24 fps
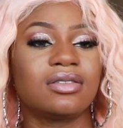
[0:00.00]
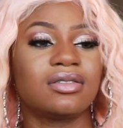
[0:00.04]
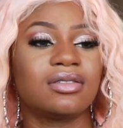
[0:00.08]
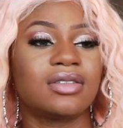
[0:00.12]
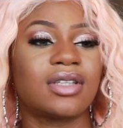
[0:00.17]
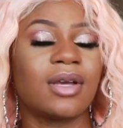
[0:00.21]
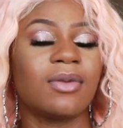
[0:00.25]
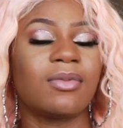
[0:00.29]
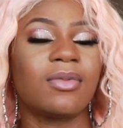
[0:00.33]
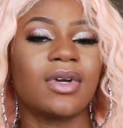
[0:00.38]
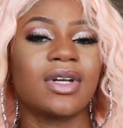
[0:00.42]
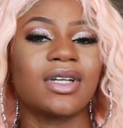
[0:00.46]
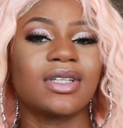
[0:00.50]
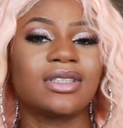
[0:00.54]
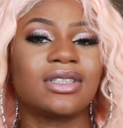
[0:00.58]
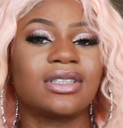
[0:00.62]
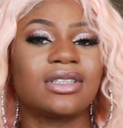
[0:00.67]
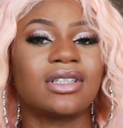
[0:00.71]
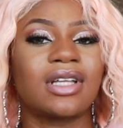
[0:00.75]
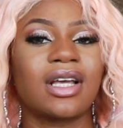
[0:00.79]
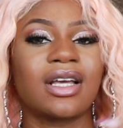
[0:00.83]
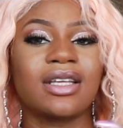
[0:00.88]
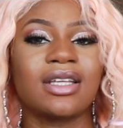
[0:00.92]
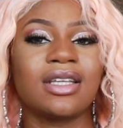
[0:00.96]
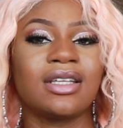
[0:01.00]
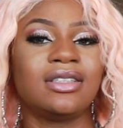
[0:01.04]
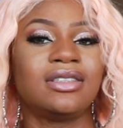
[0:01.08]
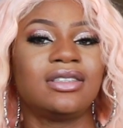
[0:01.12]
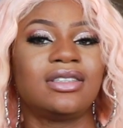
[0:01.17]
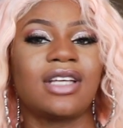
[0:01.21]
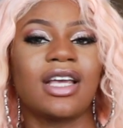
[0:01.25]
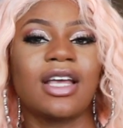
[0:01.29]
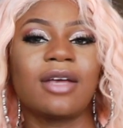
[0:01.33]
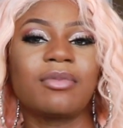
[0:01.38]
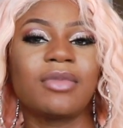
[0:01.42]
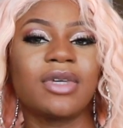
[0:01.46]
They wanted to like
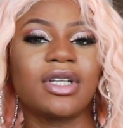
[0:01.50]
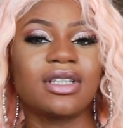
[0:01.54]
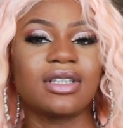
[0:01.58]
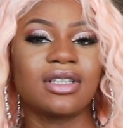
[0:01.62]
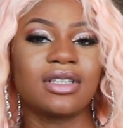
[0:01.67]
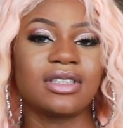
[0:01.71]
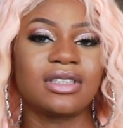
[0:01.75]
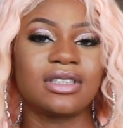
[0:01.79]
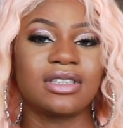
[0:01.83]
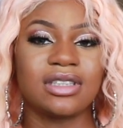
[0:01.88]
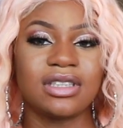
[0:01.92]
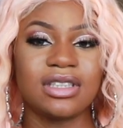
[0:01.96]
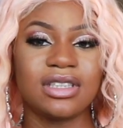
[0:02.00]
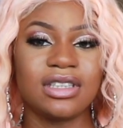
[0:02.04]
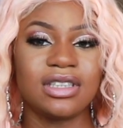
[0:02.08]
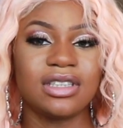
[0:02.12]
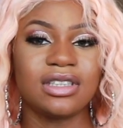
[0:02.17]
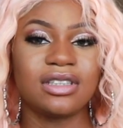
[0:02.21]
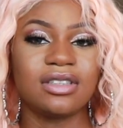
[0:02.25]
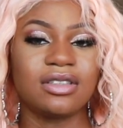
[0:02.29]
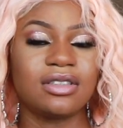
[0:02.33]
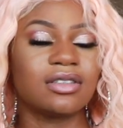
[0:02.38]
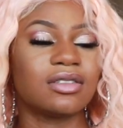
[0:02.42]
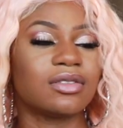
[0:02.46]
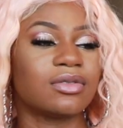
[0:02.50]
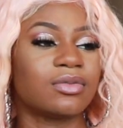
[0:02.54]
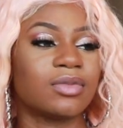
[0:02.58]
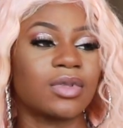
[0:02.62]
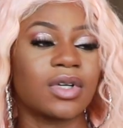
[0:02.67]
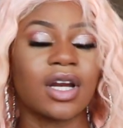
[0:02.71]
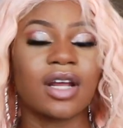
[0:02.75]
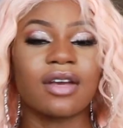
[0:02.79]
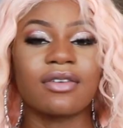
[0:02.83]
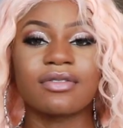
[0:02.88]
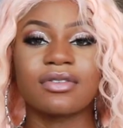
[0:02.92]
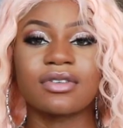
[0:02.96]
examine the scene or
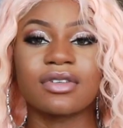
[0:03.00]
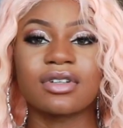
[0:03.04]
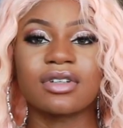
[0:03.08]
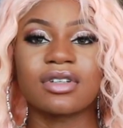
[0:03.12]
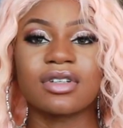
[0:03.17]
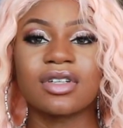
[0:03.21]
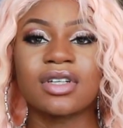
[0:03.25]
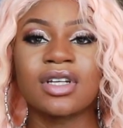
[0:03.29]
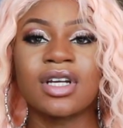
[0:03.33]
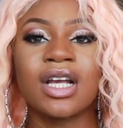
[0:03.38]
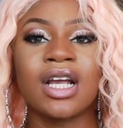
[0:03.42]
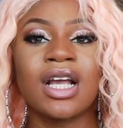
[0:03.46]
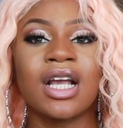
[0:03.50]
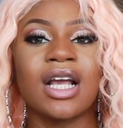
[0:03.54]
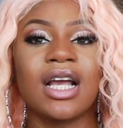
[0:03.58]
whatever,